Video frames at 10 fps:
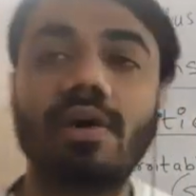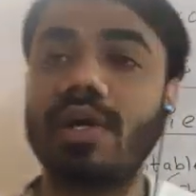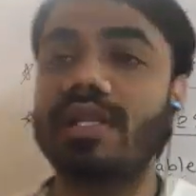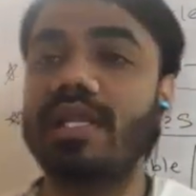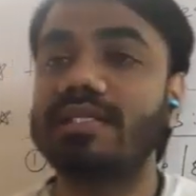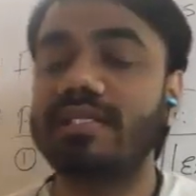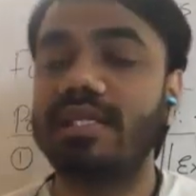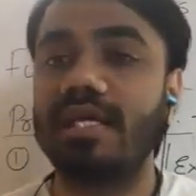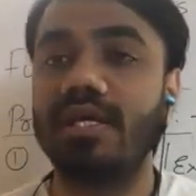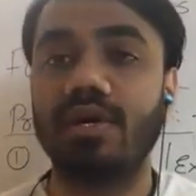or
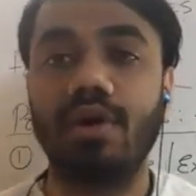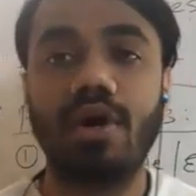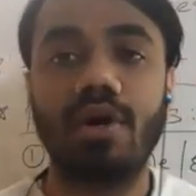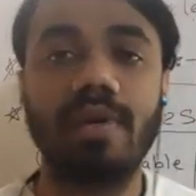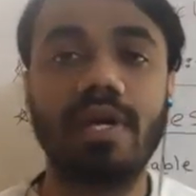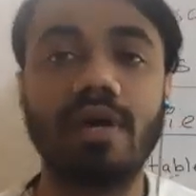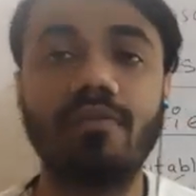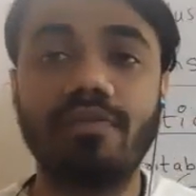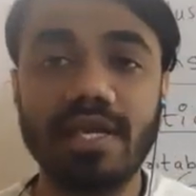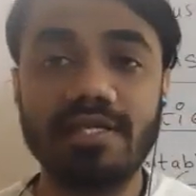elastic, or
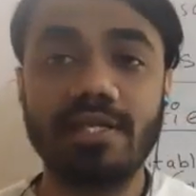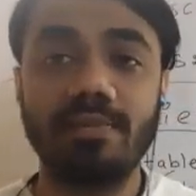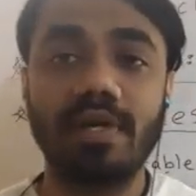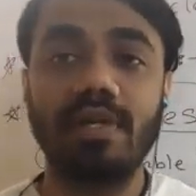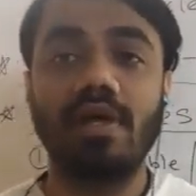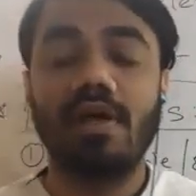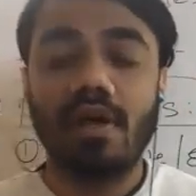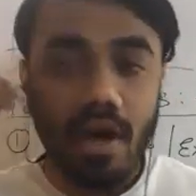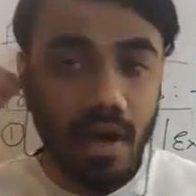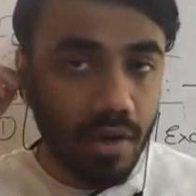become flexible
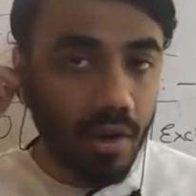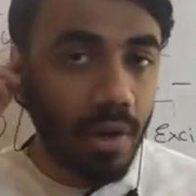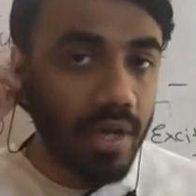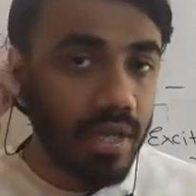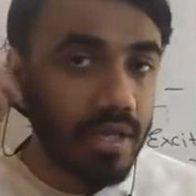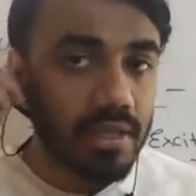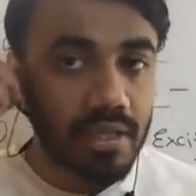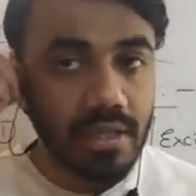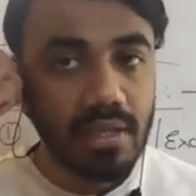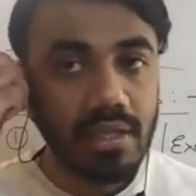
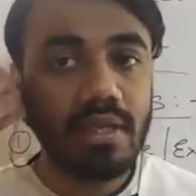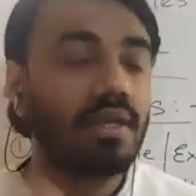accordingly